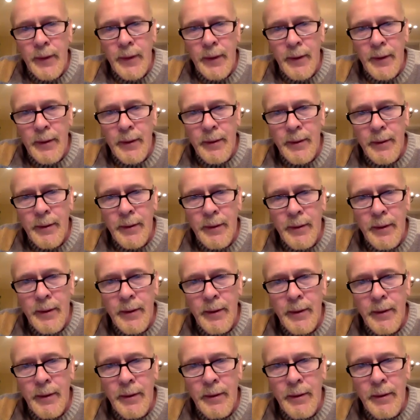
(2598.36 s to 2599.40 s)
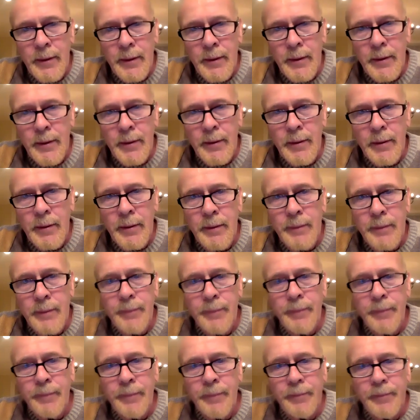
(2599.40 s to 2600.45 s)

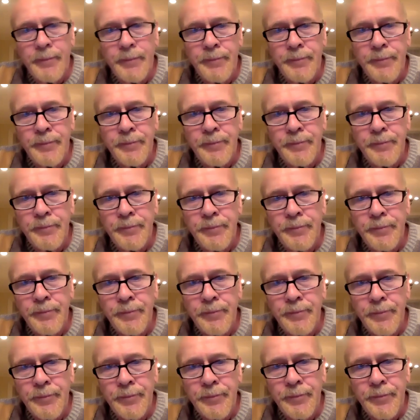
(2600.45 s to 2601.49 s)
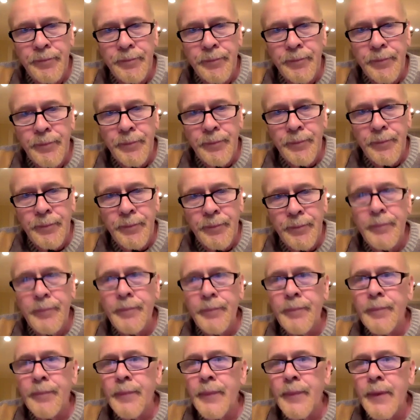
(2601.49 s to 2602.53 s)

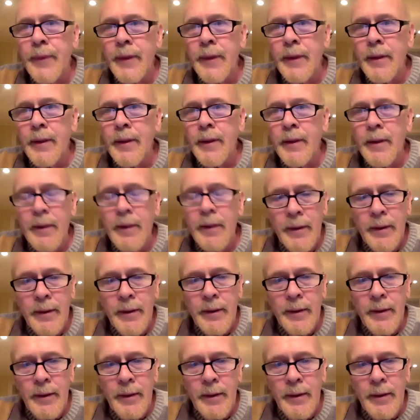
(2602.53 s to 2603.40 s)
No words are spoken by the person on screen.